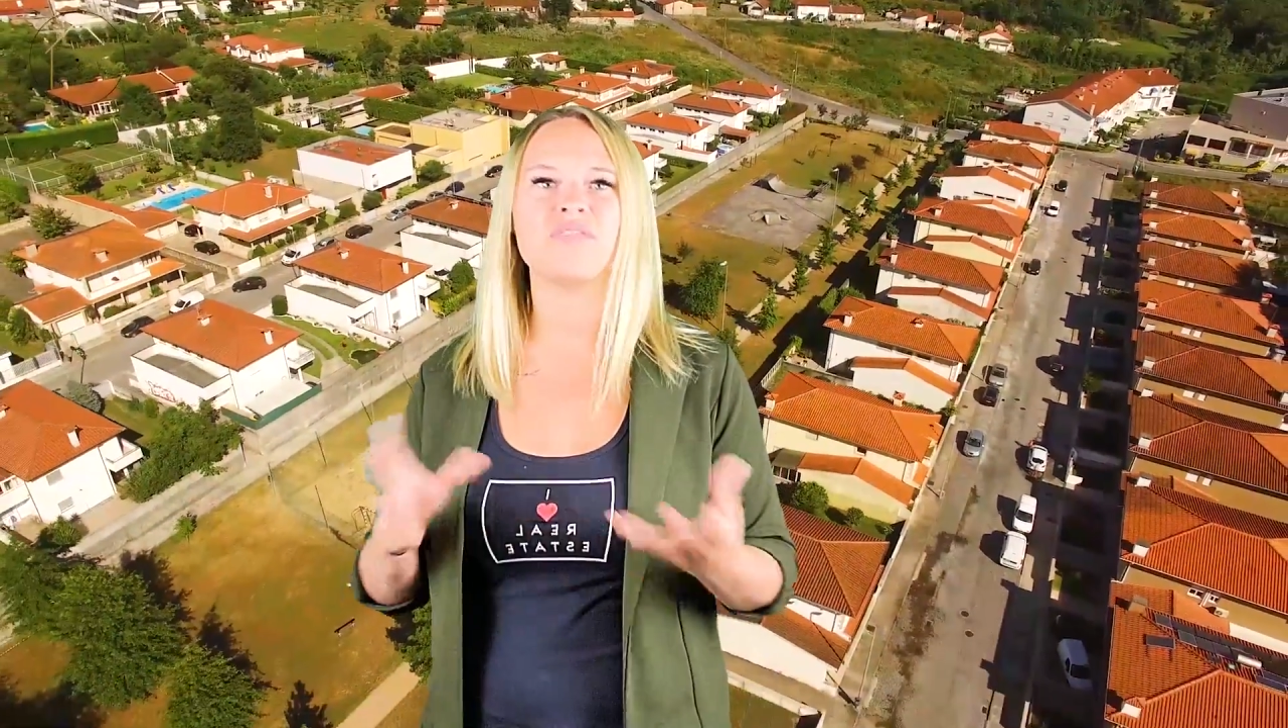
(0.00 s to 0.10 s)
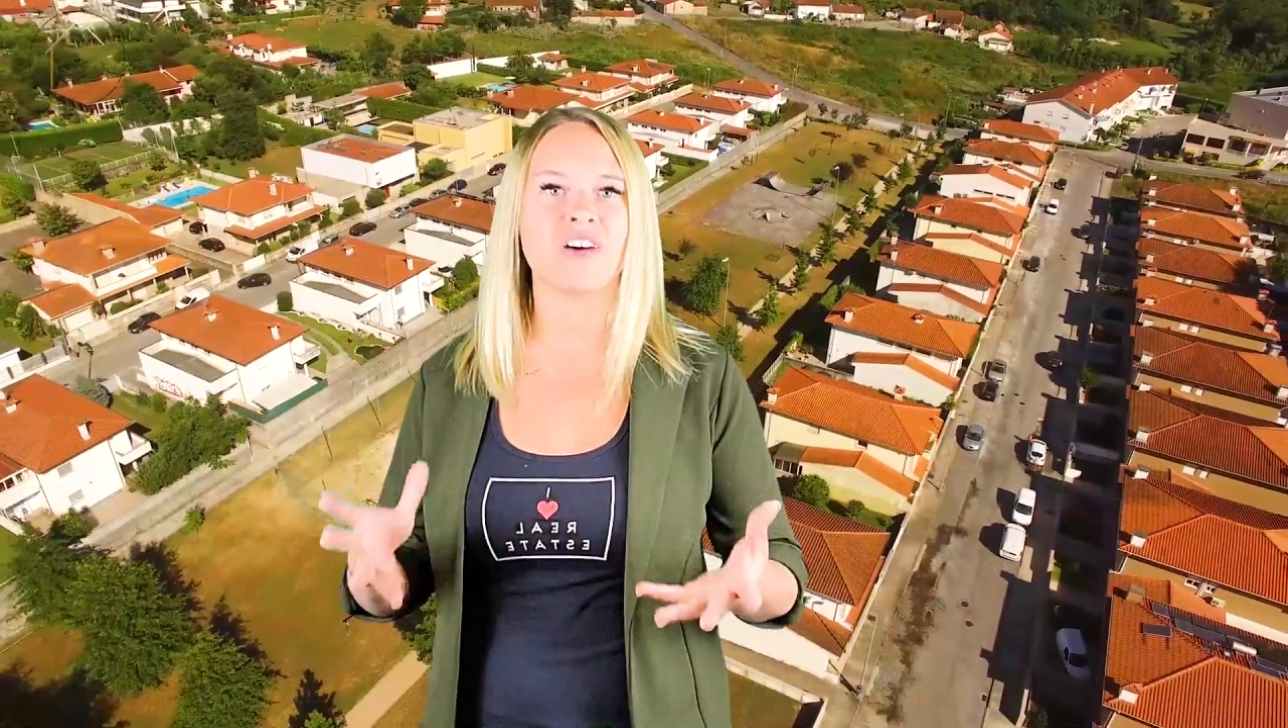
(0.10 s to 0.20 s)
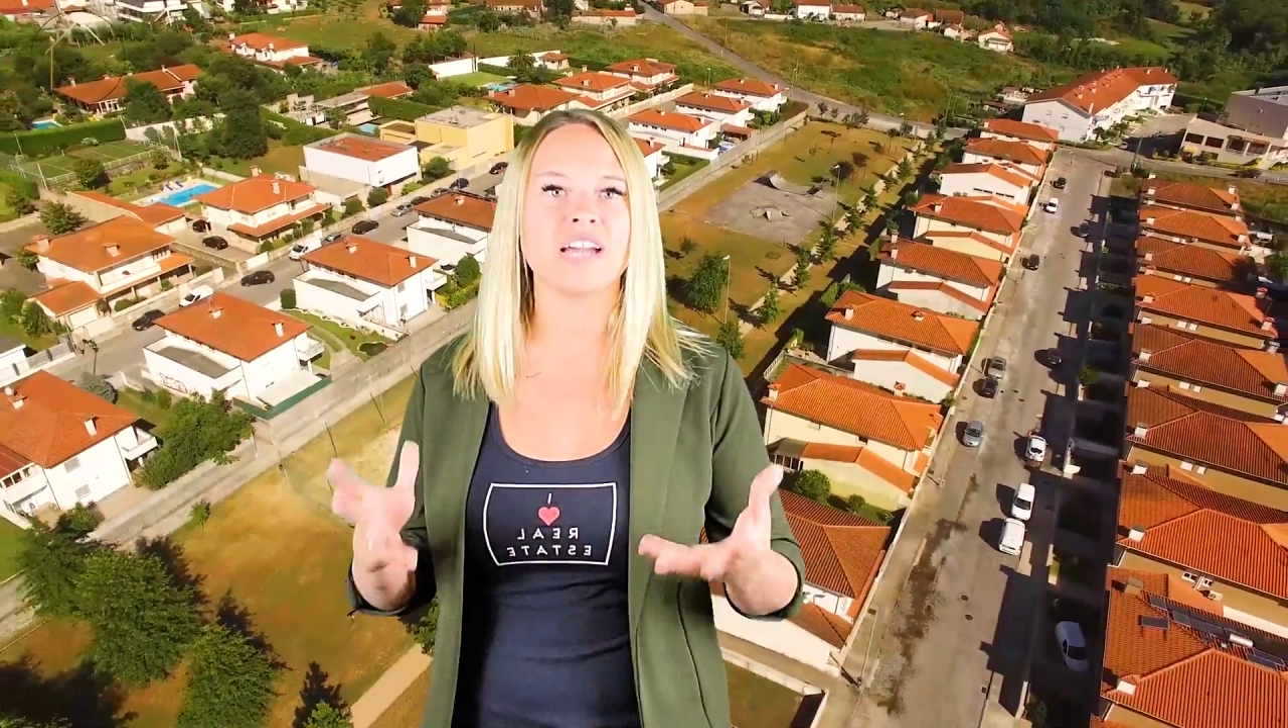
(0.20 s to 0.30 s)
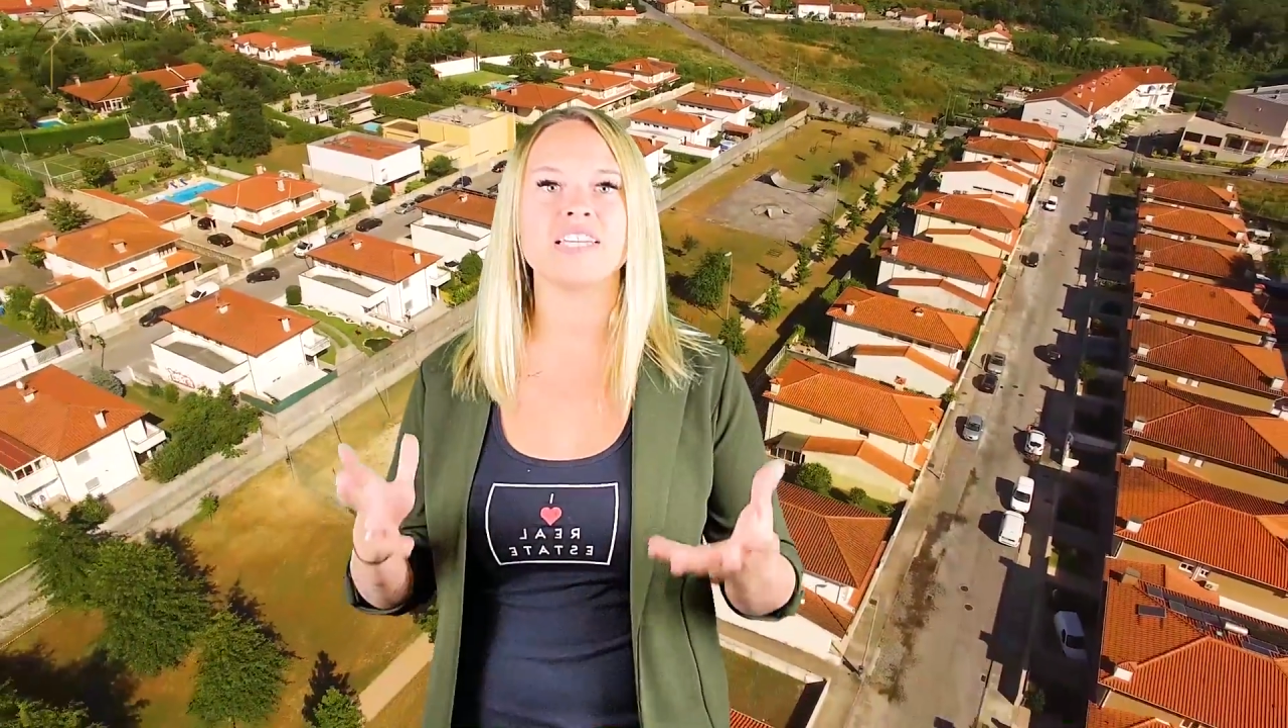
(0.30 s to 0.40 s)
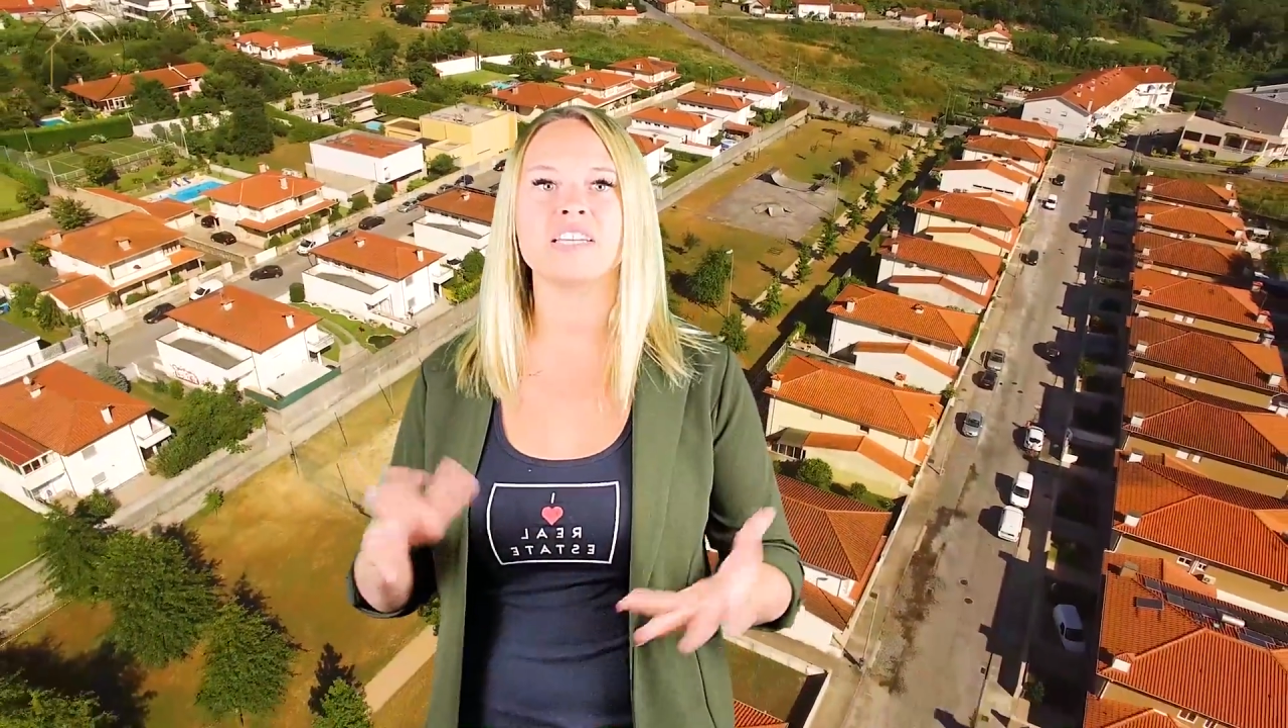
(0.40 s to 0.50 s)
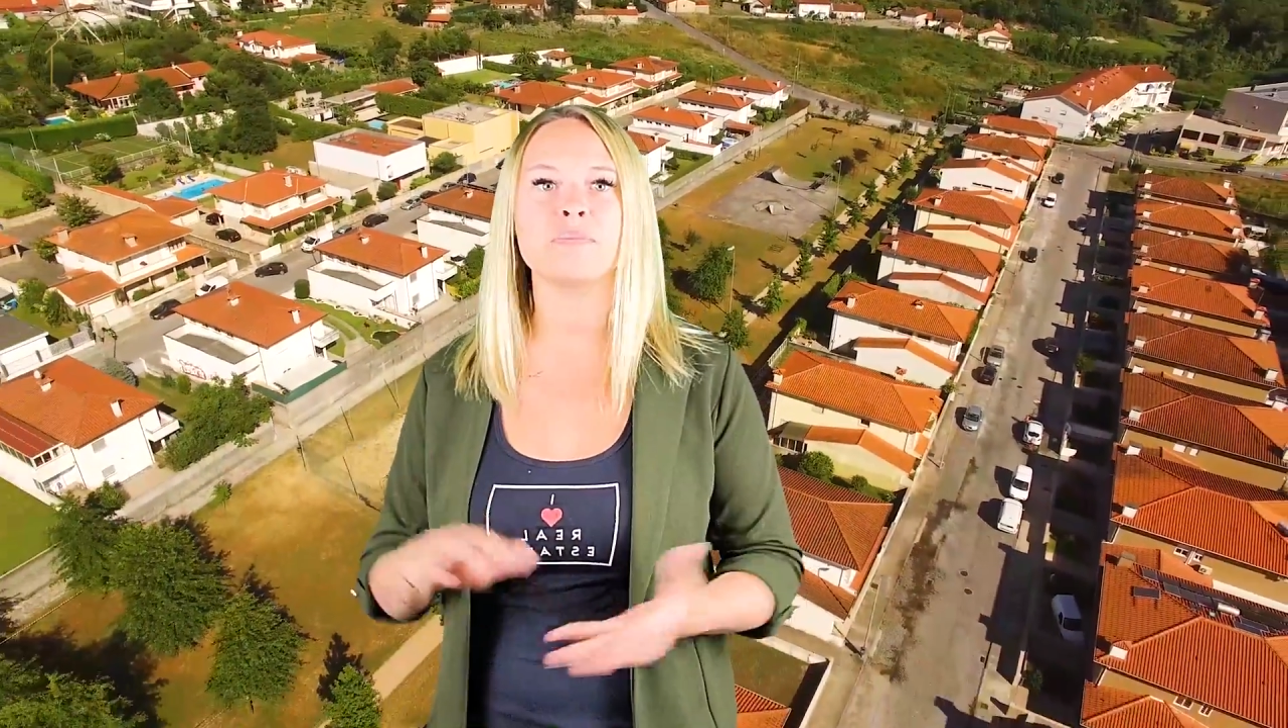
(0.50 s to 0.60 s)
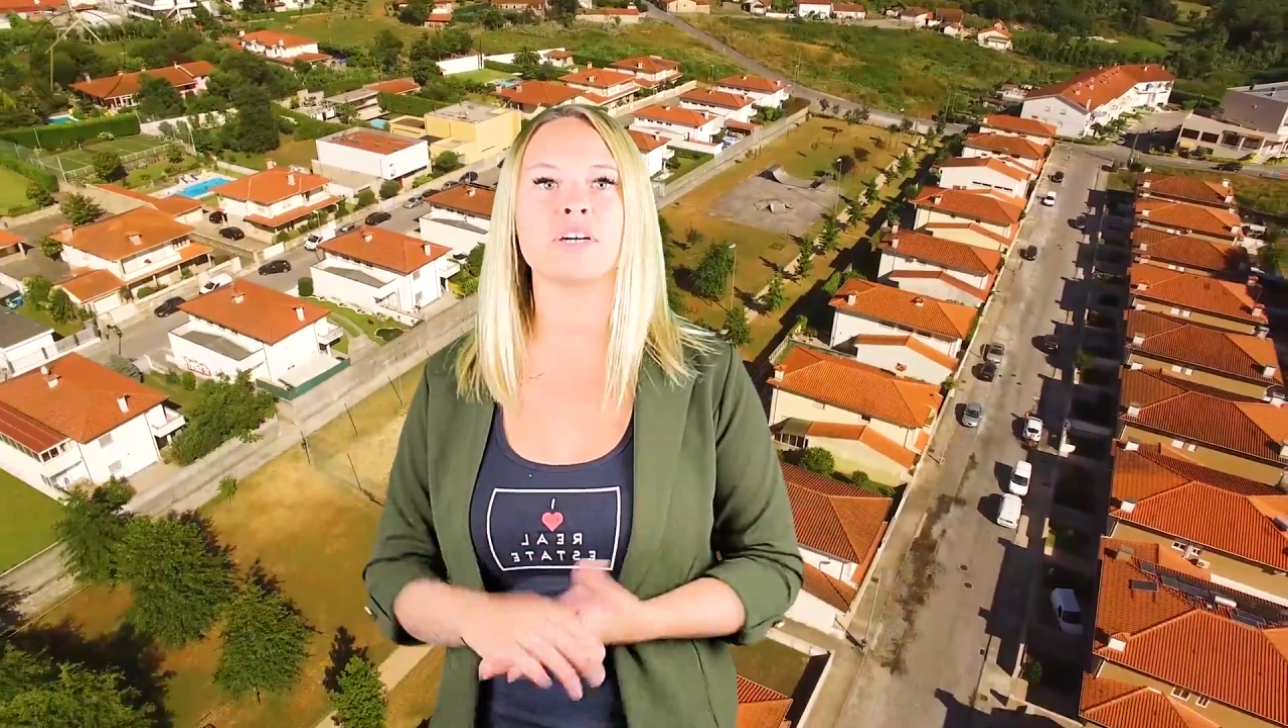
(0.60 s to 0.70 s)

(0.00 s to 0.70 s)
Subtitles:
find in a